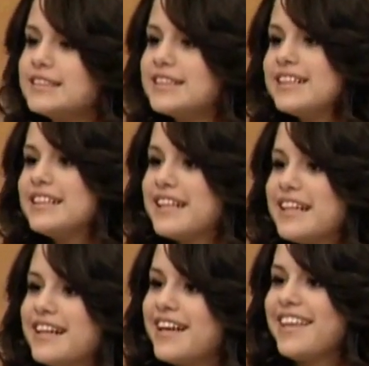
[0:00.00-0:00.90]
Wow,
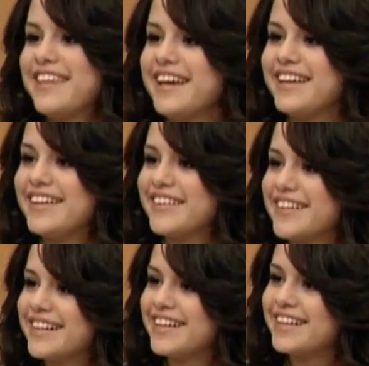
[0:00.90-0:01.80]
good luck. Thank right you.
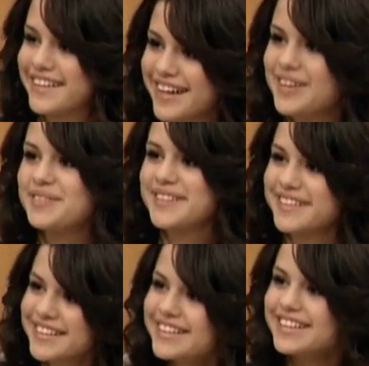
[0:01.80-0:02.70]
around the corner. Yep.
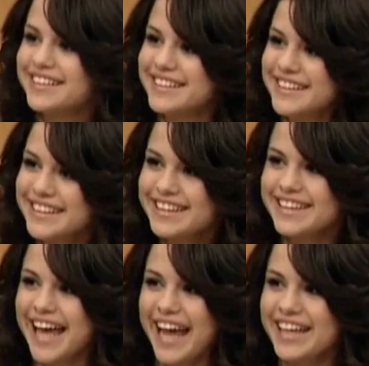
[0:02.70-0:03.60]
Good
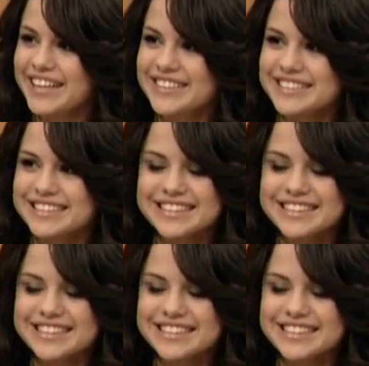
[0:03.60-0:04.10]
luck.